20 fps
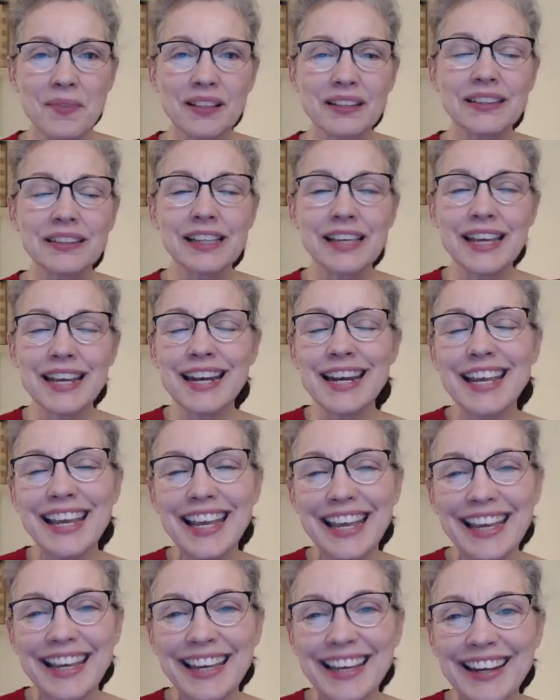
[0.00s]
Leaning
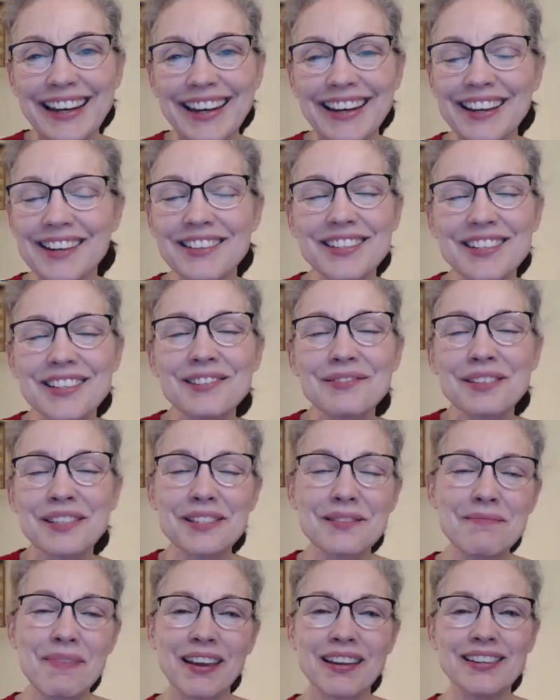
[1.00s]
in, it just was
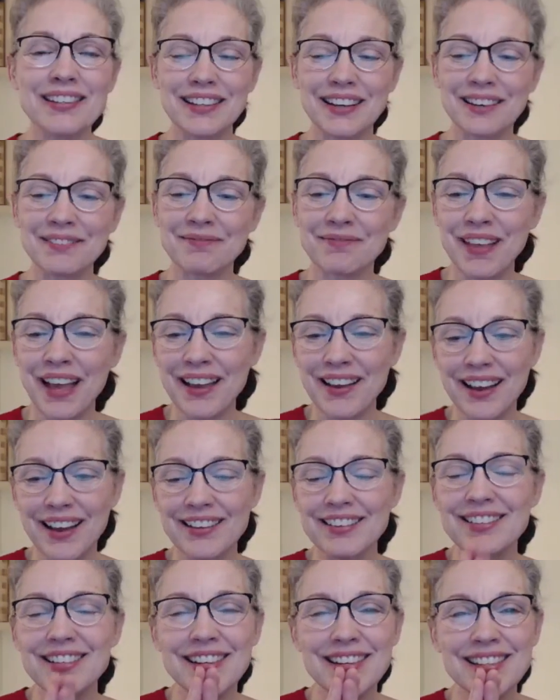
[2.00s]
amazing. I, I
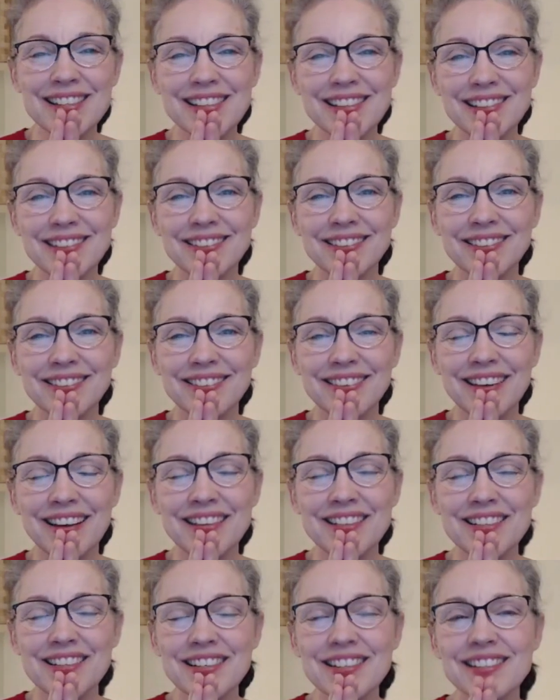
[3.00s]
just, I
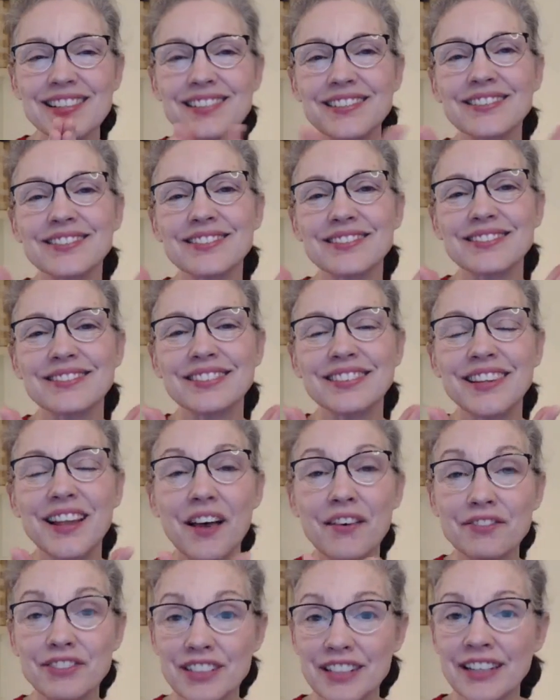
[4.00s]
just
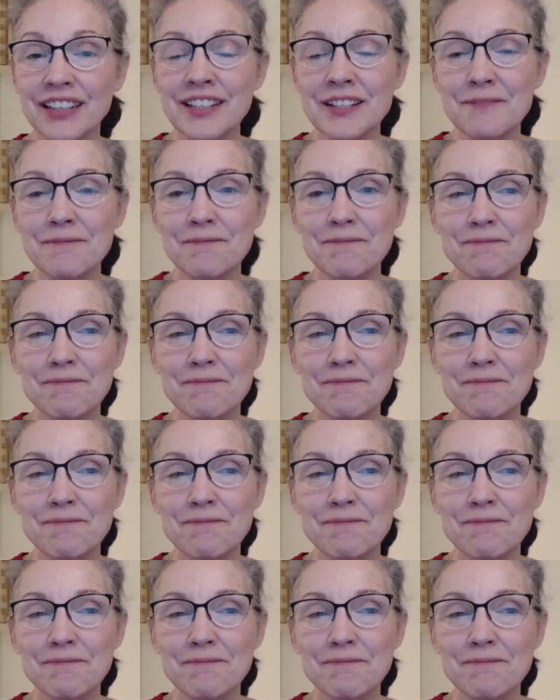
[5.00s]
loved it.